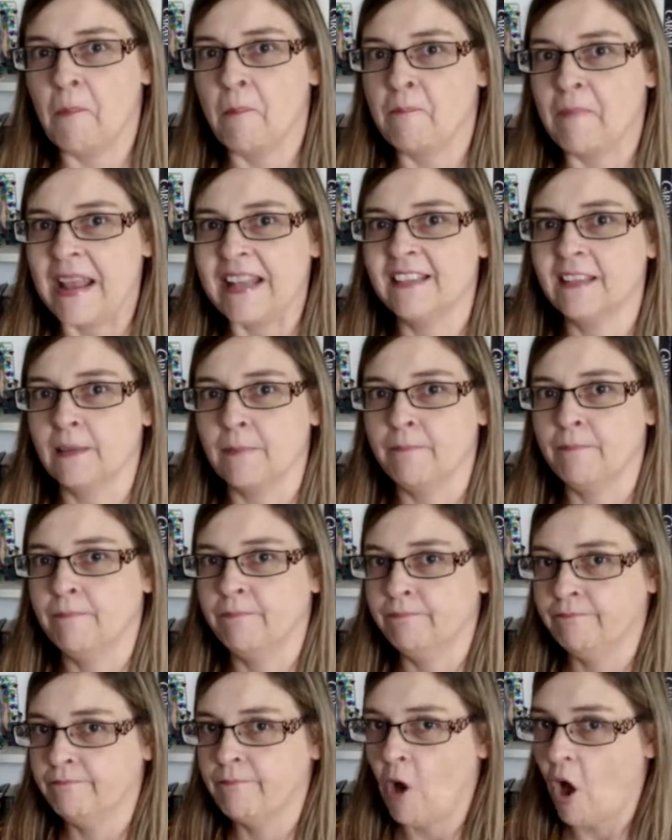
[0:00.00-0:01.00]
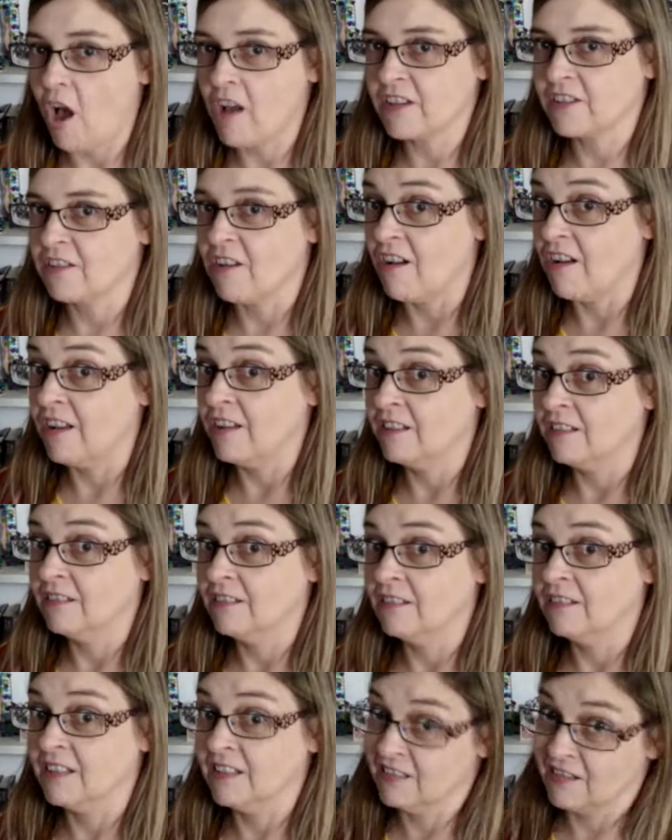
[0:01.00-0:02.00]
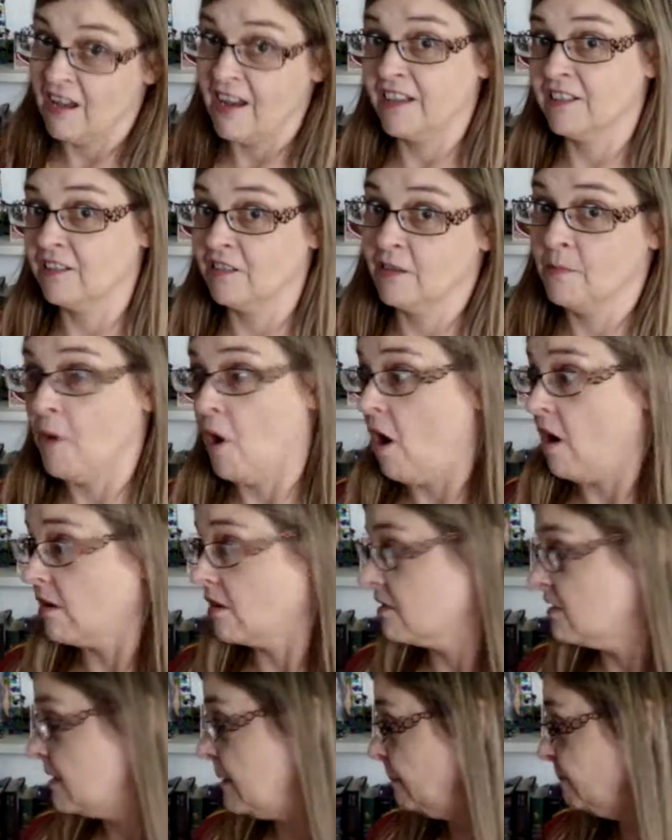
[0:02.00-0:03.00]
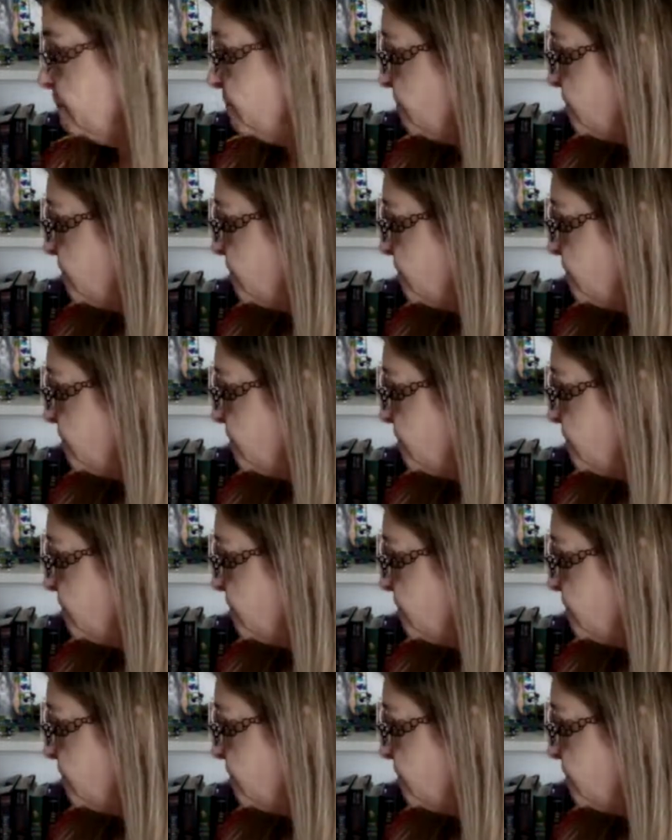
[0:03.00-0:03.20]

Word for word: base the box on the size of the box.